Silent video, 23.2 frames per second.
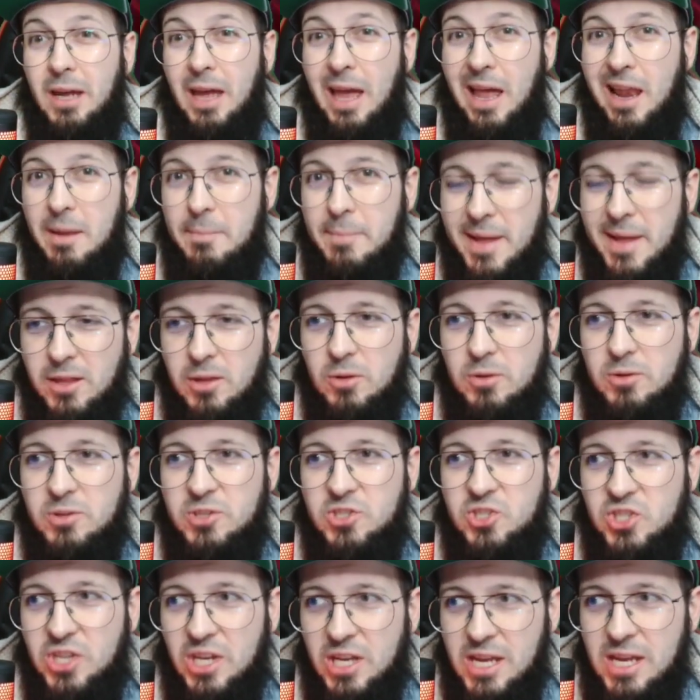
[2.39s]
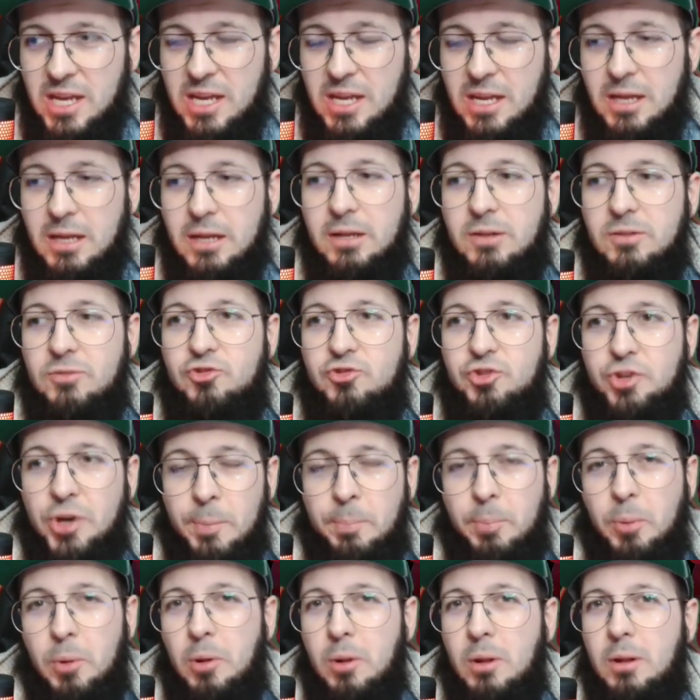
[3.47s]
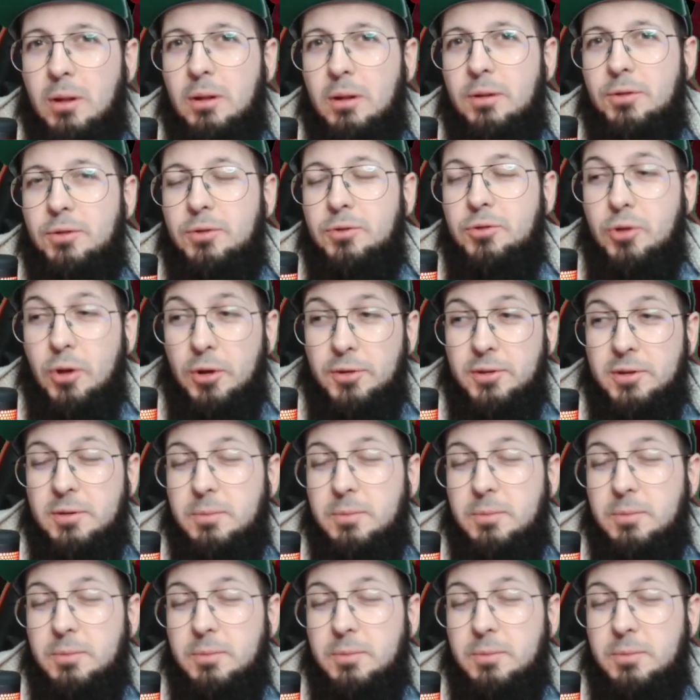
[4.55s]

Elemental City triple dot